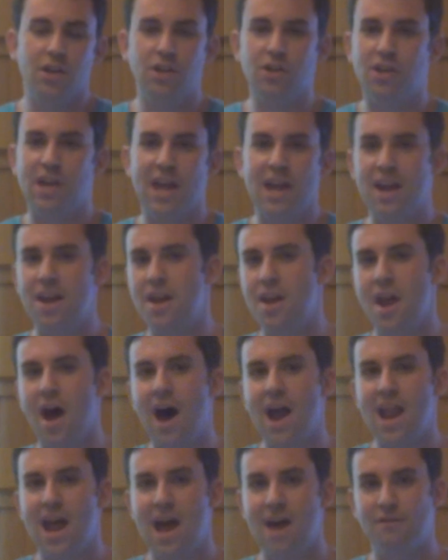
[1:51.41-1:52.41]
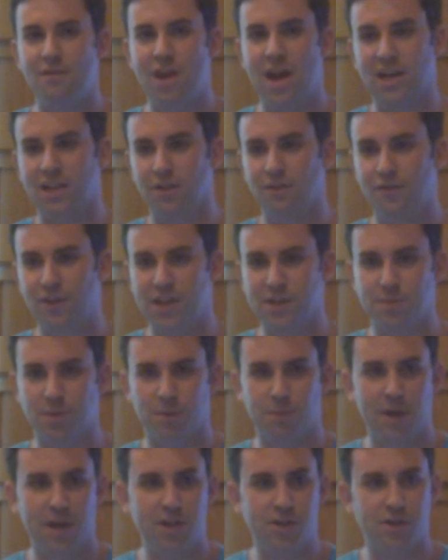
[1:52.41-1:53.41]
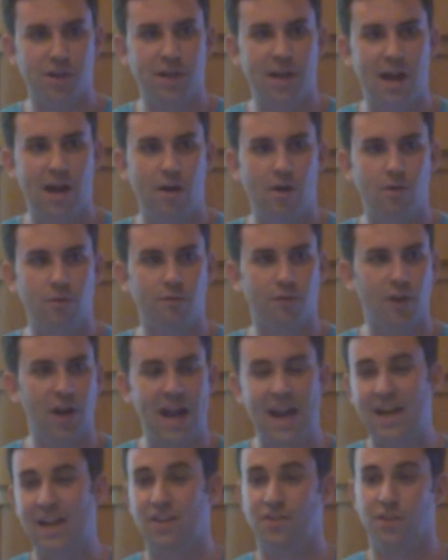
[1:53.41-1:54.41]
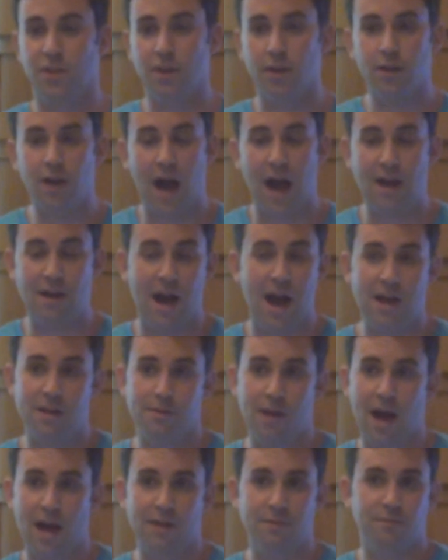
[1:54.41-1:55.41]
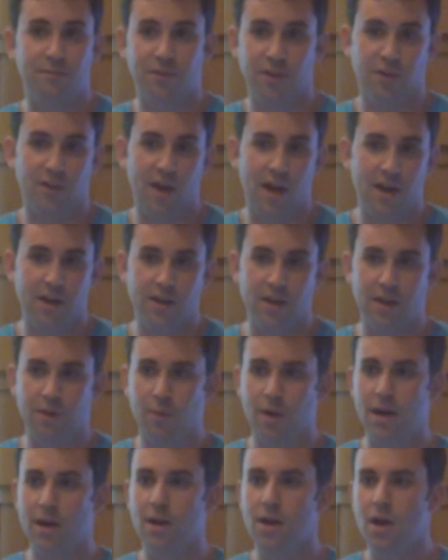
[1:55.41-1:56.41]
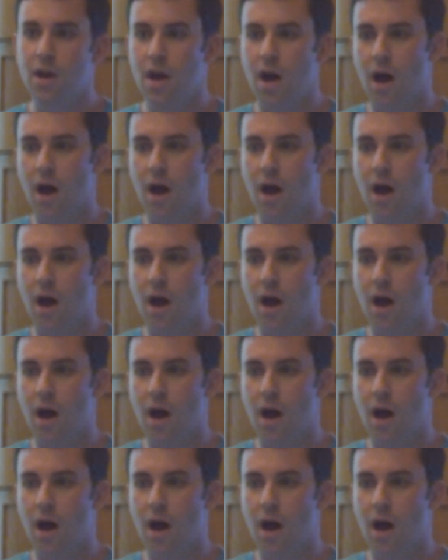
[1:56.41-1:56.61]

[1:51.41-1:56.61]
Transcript: You can't not have an active Facebook page right now for anything. I feel that anyway.